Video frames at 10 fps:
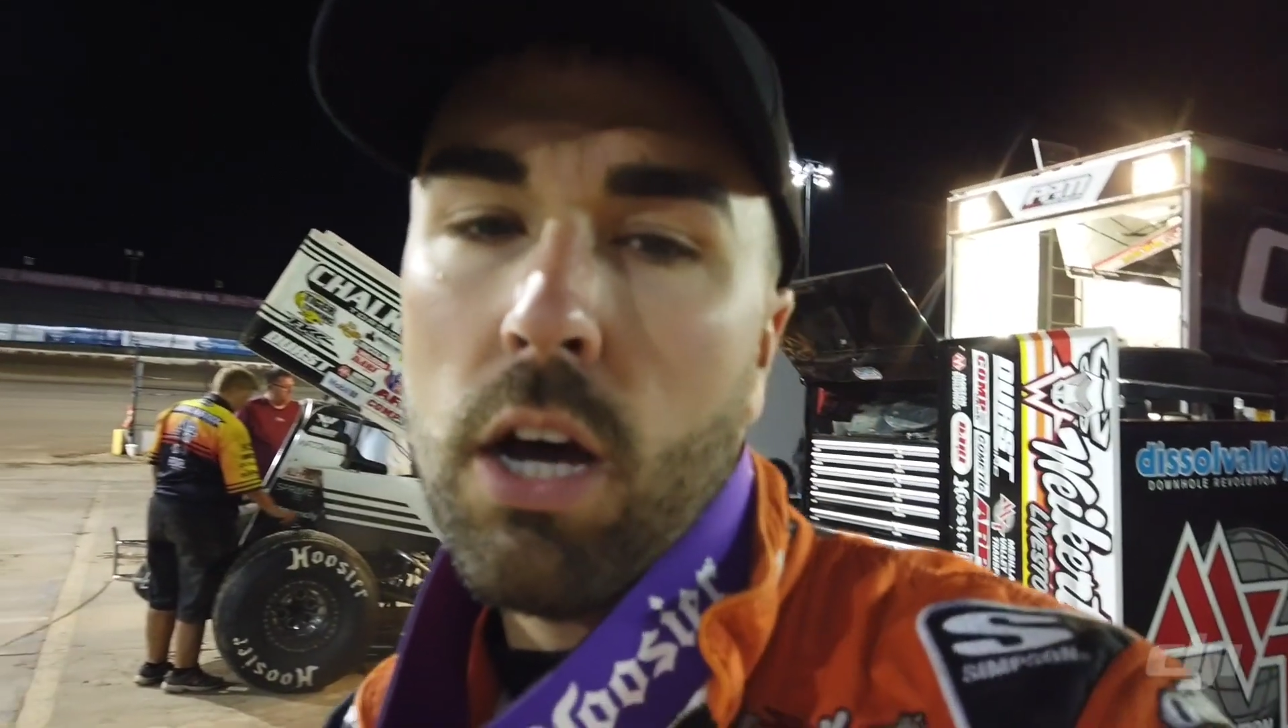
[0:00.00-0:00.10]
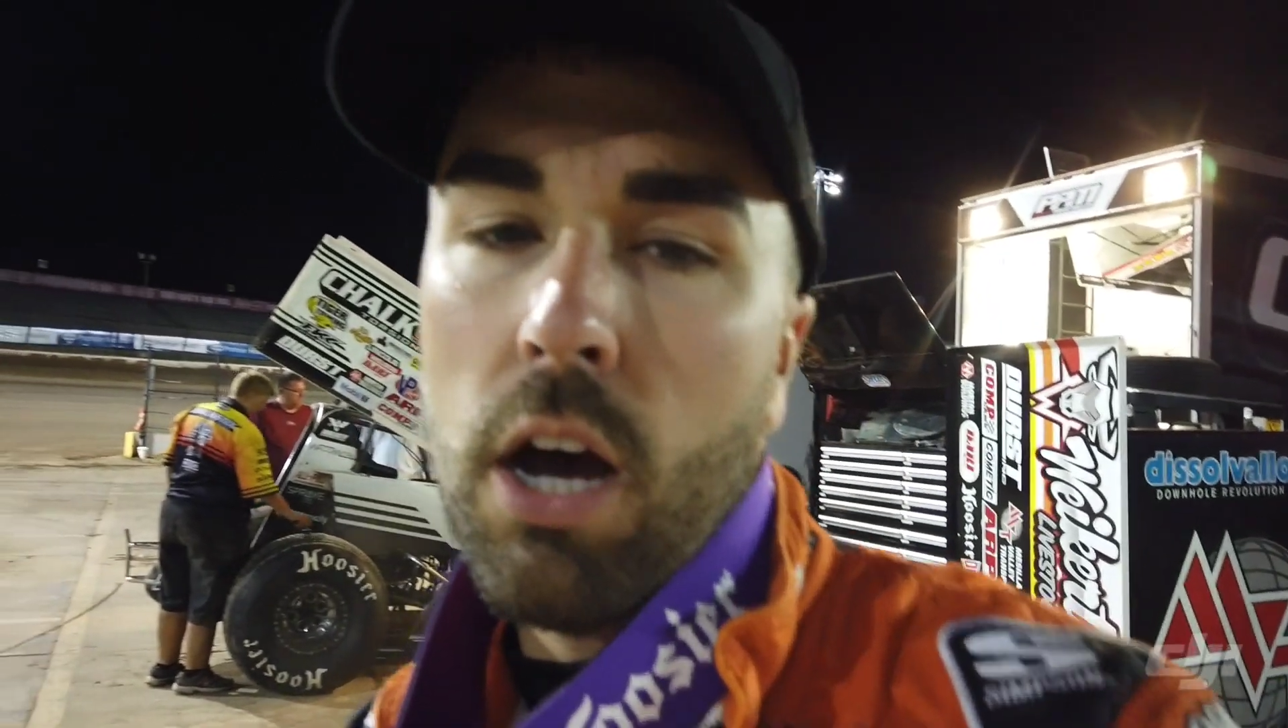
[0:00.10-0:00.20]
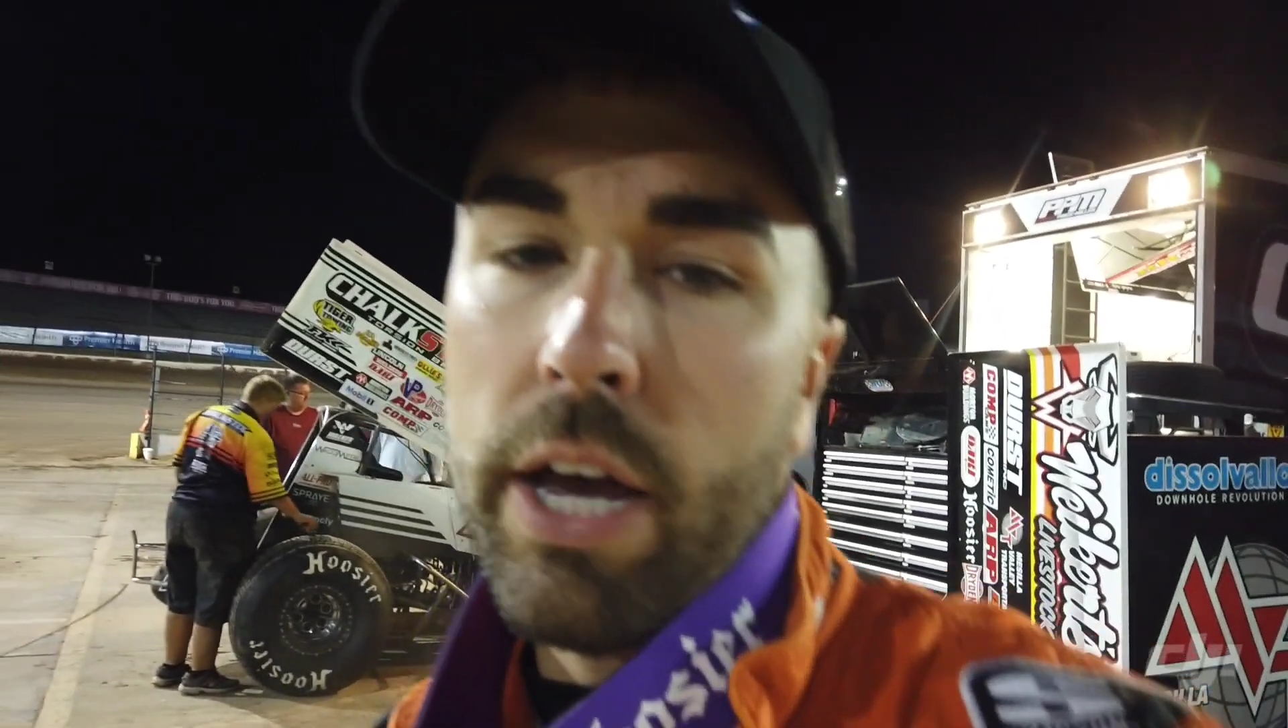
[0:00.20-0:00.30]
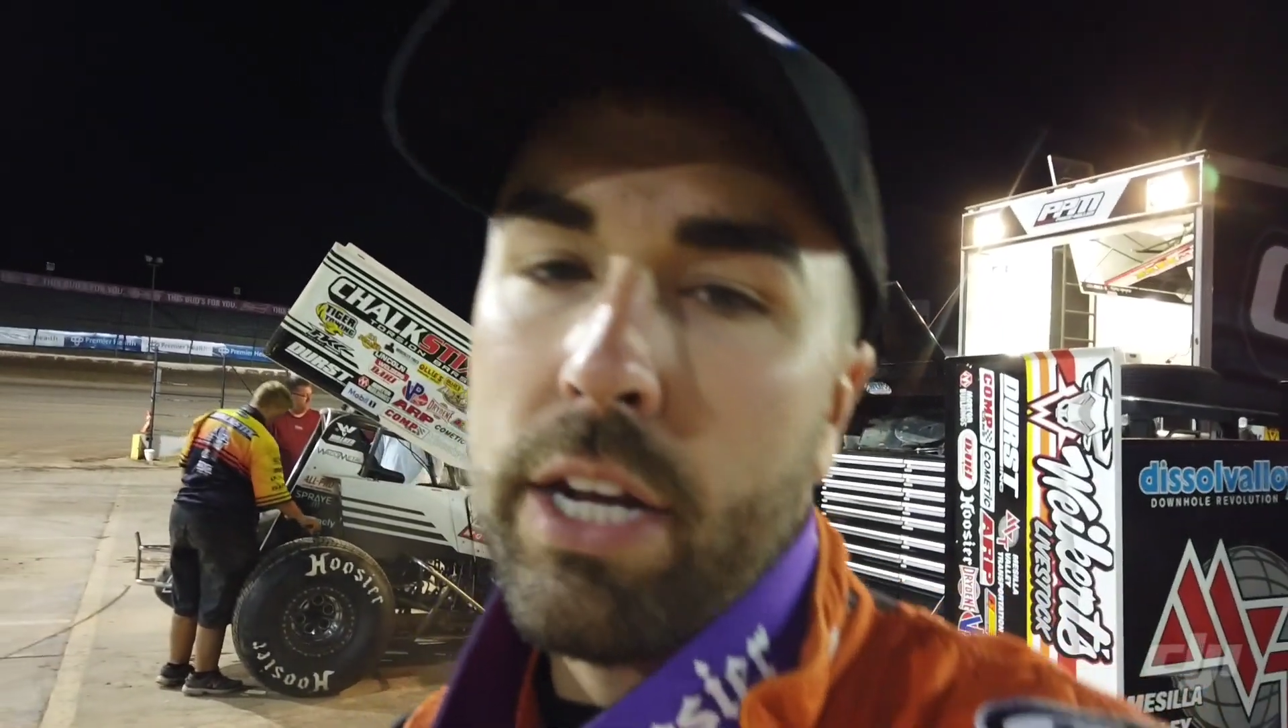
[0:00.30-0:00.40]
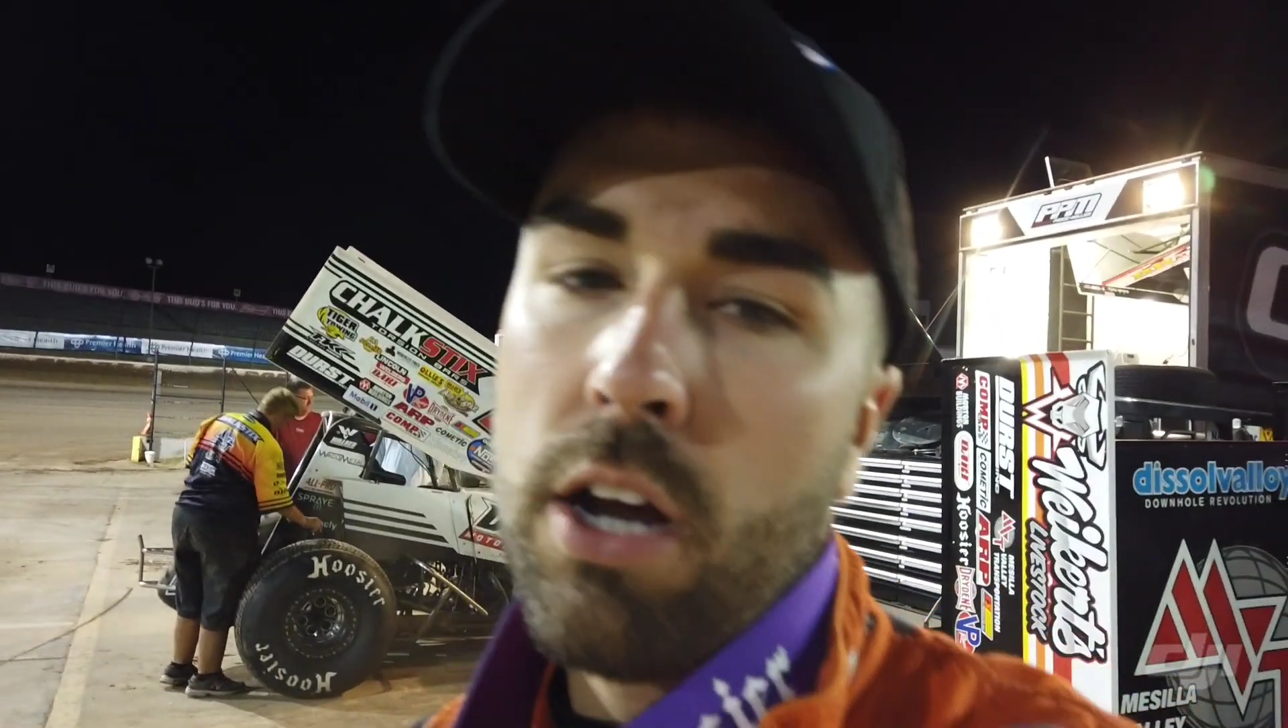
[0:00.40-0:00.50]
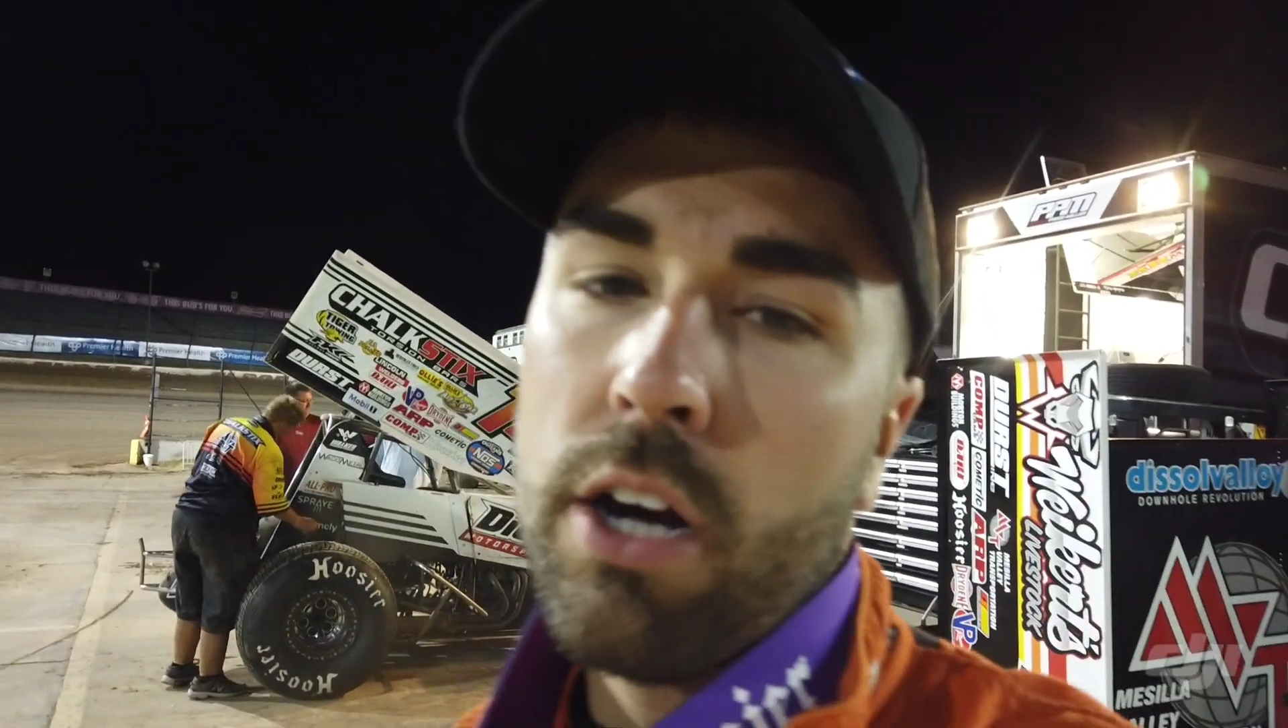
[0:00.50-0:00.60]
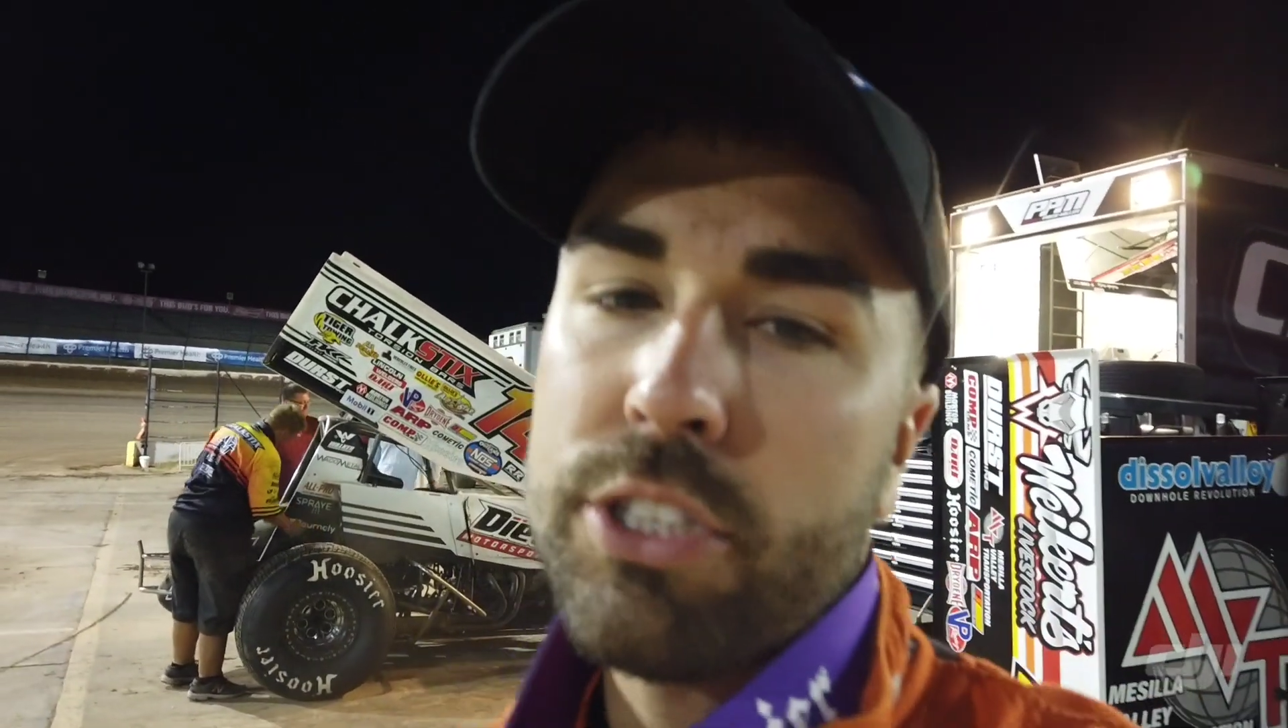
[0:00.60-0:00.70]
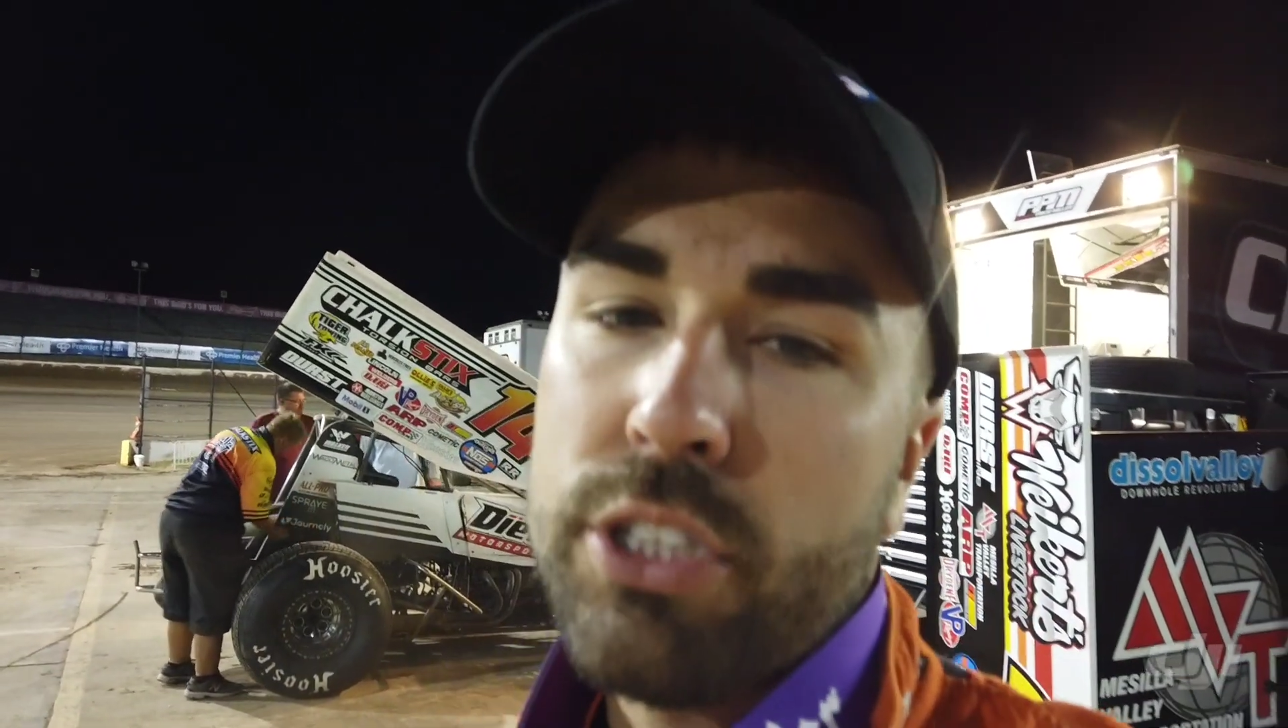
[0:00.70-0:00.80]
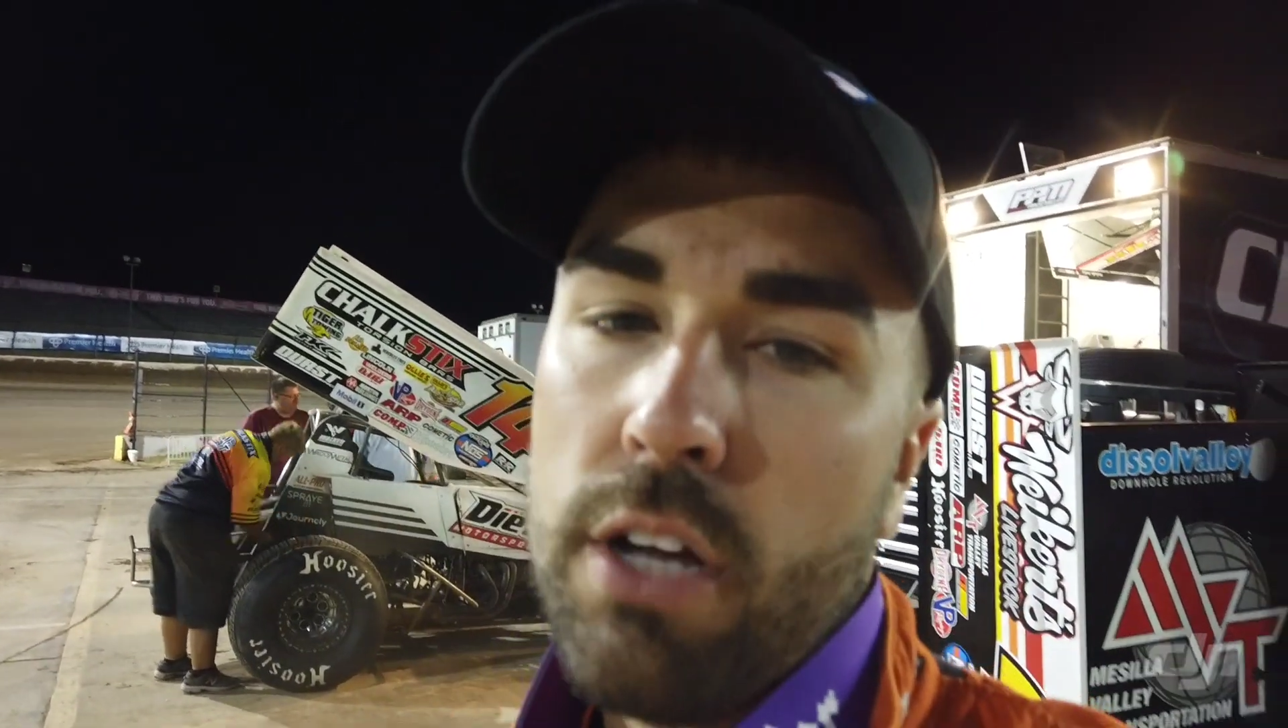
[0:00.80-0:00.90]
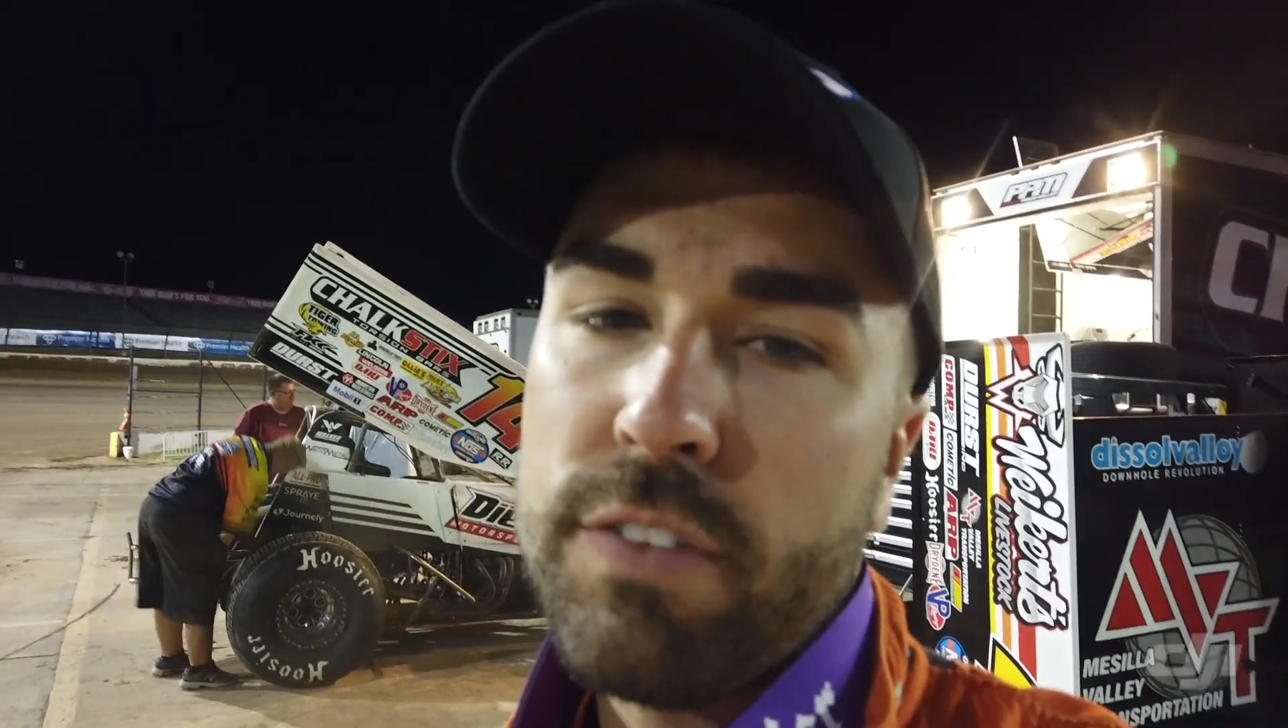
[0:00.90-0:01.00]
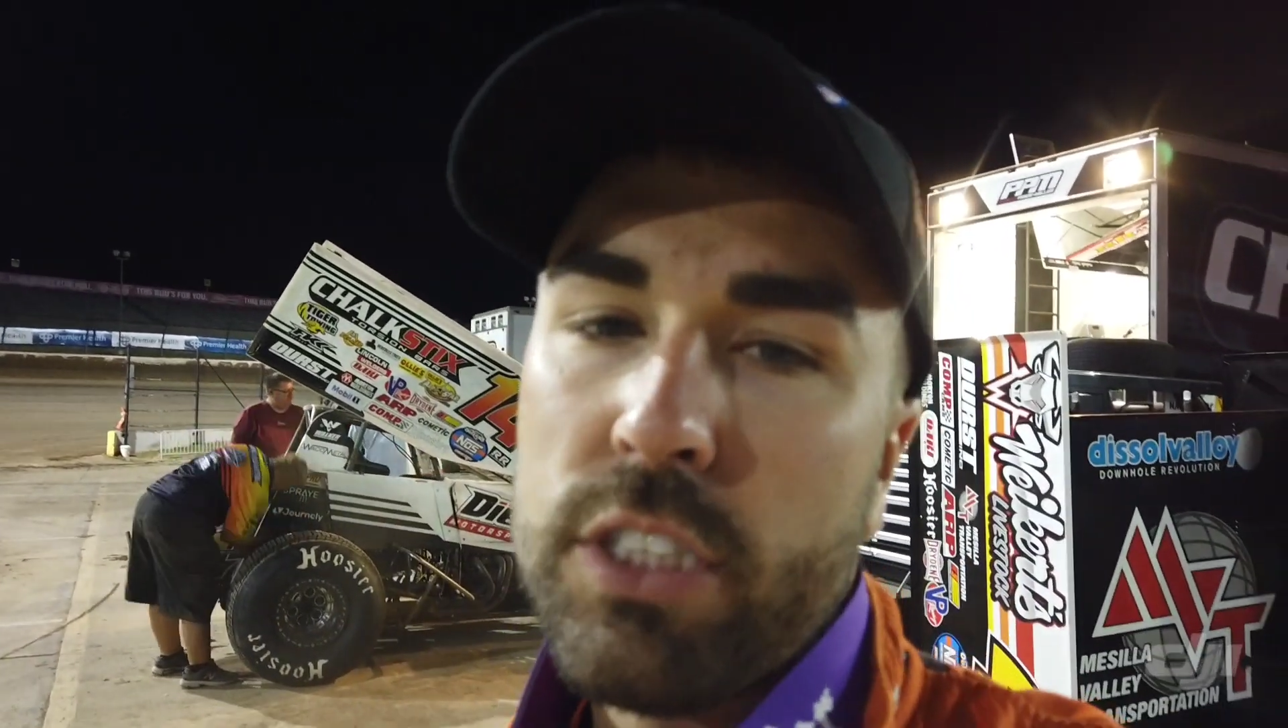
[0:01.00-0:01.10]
in-car stuff